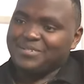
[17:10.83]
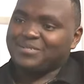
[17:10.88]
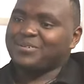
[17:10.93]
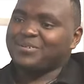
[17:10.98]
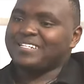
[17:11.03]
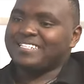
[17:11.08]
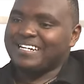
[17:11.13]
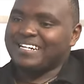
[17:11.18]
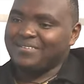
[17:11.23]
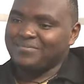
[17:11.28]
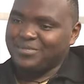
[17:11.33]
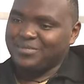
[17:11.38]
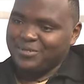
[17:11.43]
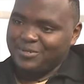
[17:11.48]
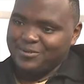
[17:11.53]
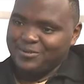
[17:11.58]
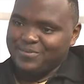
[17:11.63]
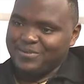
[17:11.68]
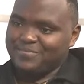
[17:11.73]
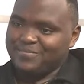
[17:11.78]
but when it comes to
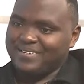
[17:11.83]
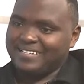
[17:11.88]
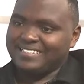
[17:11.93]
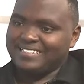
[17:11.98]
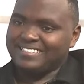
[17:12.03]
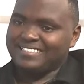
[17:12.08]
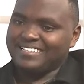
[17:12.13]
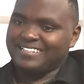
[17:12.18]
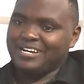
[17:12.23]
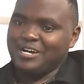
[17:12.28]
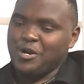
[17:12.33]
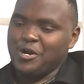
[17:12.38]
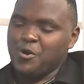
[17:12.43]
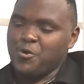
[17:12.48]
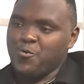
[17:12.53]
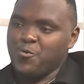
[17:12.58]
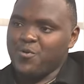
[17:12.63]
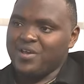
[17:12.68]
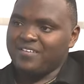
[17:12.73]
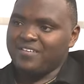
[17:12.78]
human beings, yes.
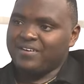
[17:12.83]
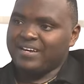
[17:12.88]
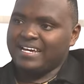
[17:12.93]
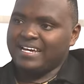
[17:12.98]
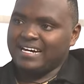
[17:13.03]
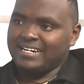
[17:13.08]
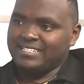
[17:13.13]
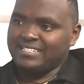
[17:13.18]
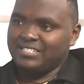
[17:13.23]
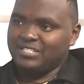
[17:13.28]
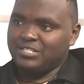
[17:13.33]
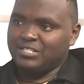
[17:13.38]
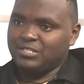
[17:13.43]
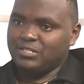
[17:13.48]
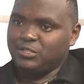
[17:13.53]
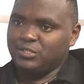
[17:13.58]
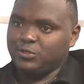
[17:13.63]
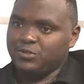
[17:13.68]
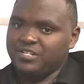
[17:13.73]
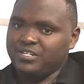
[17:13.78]
we react
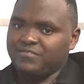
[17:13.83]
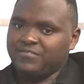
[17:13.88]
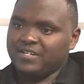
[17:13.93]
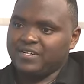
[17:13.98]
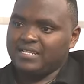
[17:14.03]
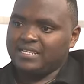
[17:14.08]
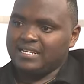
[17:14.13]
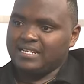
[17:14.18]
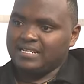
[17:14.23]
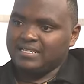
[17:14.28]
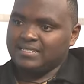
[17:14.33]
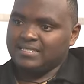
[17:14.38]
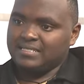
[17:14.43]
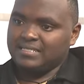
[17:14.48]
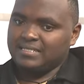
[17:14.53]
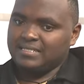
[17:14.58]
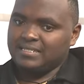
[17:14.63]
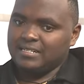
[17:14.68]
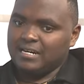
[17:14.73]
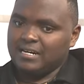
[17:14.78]
to different
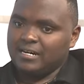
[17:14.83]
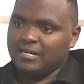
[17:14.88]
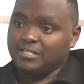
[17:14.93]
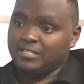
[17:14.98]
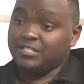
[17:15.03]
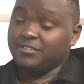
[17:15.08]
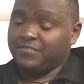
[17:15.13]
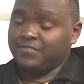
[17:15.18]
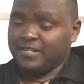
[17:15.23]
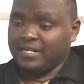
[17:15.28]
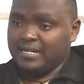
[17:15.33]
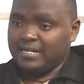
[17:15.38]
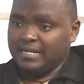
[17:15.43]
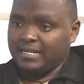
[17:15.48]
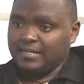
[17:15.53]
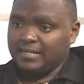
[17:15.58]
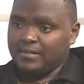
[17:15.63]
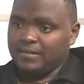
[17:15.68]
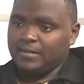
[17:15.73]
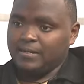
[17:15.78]
things uh,
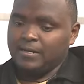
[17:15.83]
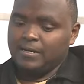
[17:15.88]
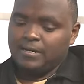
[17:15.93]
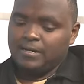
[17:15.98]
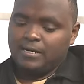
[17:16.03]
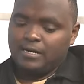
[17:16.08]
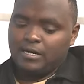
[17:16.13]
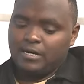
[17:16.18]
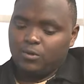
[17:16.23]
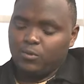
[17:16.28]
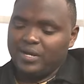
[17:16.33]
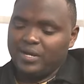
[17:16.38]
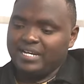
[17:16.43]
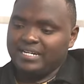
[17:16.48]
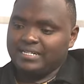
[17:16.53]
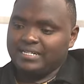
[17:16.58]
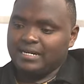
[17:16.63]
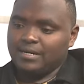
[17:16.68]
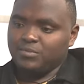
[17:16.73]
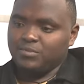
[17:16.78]
differently uh, when
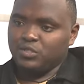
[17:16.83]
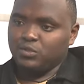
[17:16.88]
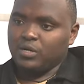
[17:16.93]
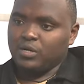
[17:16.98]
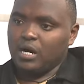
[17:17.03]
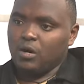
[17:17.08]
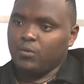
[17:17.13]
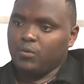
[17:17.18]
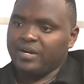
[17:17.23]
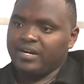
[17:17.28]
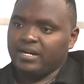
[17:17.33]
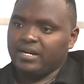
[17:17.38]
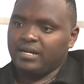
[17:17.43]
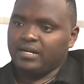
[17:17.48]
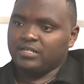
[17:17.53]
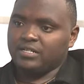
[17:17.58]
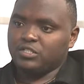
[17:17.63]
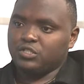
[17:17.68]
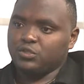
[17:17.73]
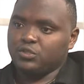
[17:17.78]
it comes to how we
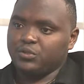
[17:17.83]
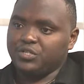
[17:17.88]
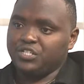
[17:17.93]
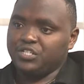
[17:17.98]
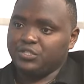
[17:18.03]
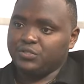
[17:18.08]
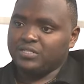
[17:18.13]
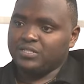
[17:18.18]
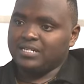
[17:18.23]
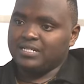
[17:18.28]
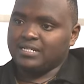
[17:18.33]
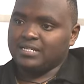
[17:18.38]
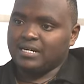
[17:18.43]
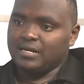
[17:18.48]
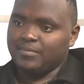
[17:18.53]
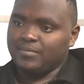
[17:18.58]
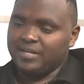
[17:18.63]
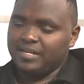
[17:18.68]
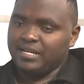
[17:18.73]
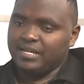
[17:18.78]
react to issues that are
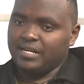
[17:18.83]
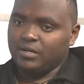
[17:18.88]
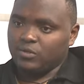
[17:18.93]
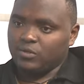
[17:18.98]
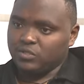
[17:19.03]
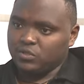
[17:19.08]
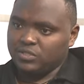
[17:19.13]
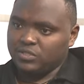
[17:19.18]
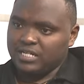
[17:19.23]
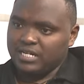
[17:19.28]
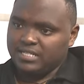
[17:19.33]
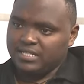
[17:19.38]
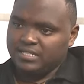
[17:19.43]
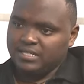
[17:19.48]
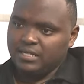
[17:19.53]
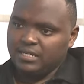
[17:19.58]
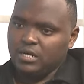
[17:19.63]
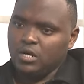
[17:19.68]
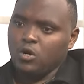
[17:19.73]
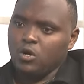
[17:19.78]
happening in our
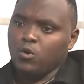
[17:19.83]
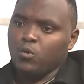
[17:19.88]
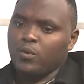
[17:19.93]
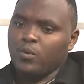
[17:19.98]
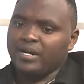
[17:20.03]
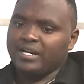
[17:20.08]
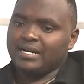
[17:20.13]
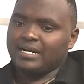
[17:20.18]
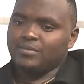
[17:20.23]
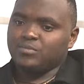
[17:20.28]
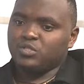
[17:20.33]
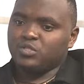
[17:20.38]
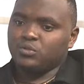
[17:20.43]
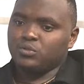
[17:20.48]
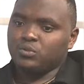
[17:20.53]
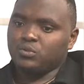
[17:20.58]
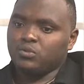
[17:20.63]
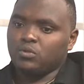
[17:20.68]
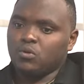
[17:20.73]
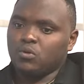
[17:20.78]
society, mm-hmm. when it comes
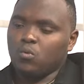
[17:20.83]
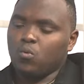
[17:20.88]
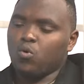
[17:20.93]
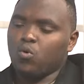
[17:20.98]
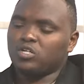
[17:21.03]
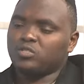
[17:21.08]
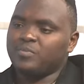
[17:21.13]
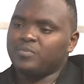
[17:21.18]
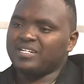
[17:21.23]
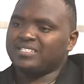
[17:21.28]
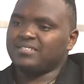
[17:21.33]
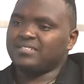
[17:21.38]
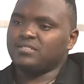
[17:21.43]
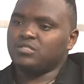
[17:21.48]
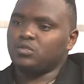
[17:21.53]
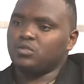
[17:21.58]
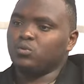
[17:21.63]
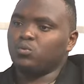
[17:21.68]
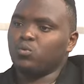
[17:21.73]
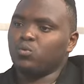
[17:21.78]
to what makes us
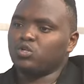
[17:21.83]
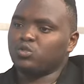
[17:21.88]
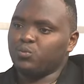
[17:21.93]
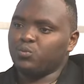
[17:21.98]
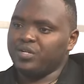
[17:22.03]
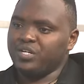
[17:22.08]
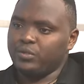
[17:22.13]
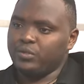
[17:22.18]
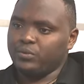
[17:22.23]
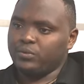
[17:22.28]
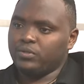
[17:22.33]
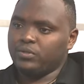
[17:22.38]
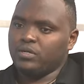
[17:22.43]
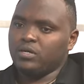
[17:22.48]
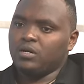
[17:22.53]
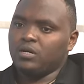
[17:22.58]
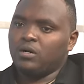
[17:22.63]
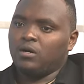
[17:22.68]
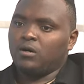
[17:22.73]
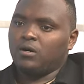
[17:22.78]
do what we do.
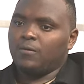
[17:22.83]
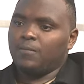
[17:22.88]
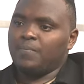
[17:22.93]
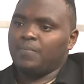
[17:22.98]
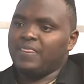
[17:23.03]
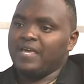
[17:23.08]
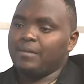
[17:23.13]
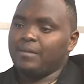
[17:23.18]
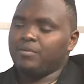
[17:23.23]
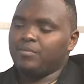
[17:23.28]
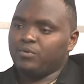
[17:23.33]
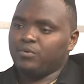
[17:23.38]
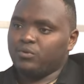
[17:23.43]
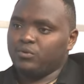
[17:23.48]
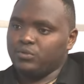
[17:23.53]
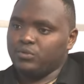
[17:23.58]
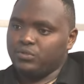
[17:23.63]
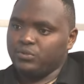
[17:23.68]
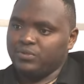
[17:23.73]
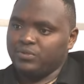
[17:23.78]
Yes. Um, there are people
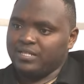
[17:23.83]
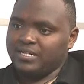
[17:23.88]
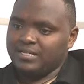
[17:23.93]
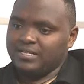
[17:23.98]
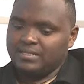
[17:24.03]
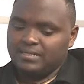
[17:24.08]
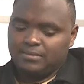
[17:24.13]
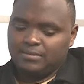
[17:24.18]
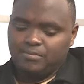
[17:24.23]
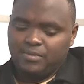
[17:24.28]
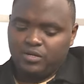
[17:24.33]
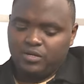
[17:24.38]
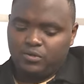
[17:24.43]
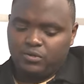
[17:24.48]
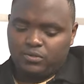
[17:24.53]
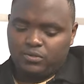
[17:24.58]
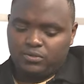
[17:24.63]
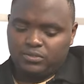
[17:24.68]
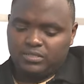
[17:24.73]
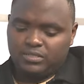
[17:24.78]
who do things
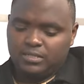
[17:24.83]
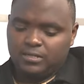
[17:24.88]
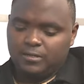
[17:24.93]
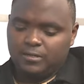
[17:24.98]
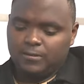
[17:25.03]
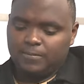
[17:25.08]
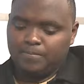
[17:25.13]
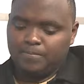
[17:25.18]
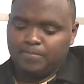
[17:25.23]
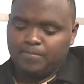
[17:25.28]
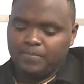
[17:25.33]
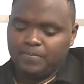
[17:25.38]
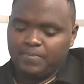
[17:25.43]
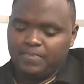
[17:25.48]
because um,